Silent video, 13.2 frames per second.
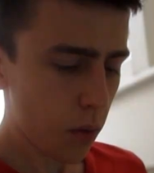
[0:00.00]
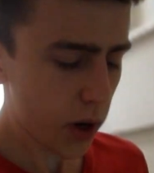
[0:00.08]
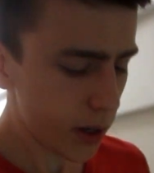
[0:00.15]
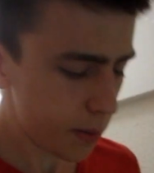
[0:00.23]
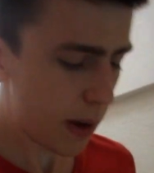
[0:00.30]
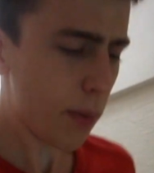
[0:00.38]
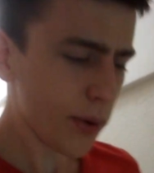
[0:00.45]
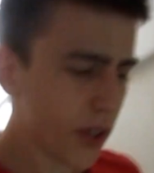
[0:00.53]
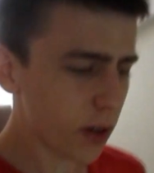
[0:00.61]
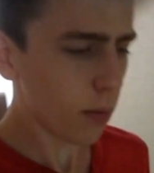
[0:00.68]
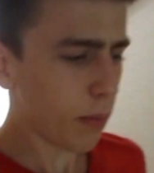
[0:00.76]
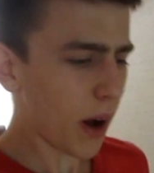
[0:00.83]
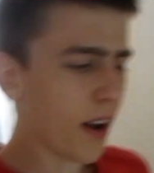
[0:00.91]
Why do people
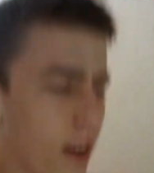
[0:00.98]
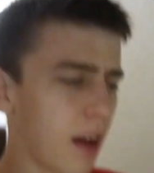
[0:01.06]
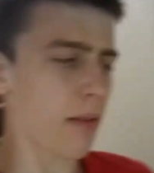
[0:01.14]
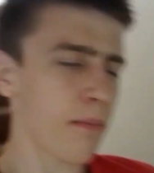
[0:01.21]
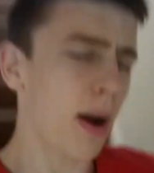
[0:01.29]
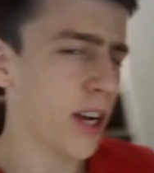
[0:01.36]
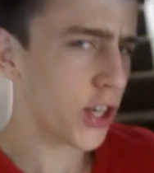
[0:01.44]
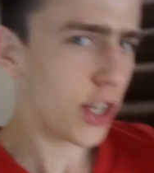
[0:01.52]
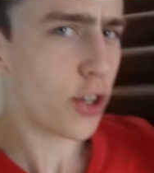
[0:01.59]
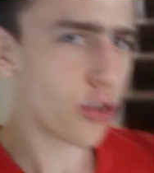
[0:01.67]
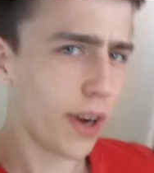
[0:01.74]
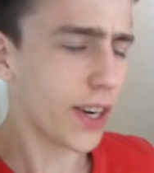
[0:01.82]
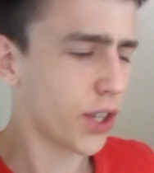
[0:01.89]
still buy like matching
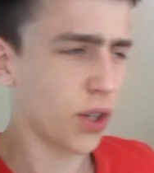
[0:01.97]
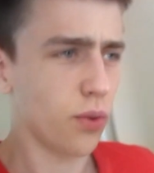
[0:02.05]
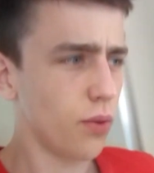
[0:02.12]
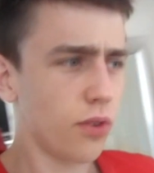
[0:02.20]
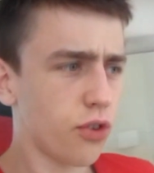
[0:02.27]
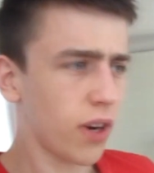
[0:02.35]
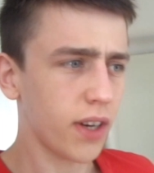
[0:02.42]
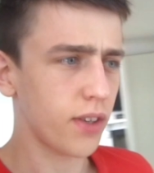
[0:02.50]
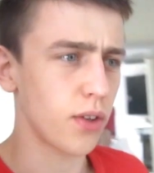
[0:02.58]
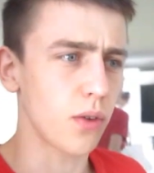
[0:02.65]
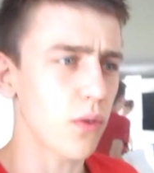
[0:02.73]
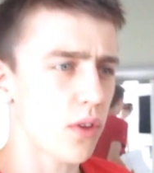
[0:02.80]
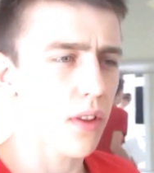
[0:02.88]

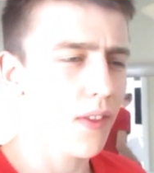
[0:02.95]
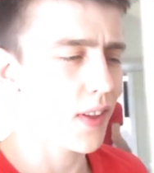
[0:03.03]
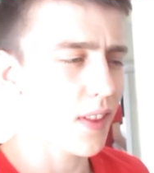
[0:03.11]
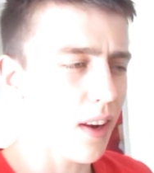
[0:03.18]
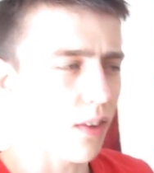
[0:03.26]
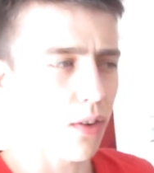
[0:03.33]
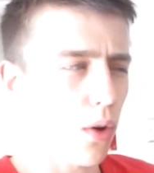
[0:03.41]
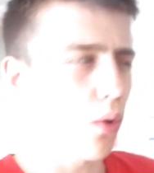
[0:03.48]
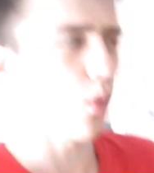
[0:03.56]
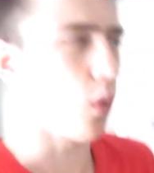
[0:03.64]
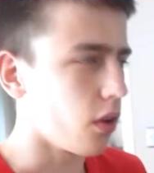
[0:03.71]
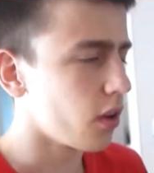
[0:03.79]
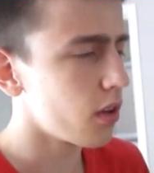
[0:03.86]
tracksuits and think they look
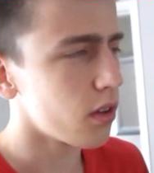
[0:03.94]
cool?